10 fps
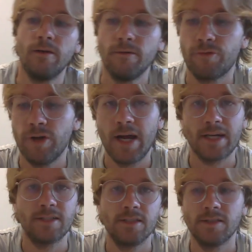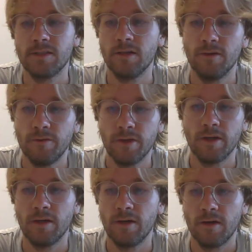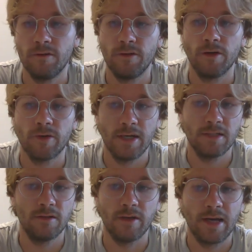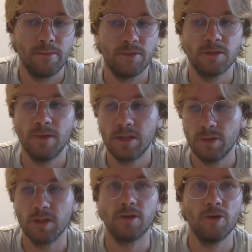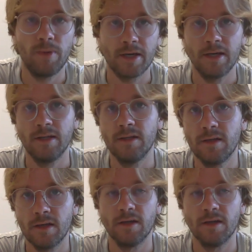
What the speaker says: free access of the location of the campus meant that we could go back in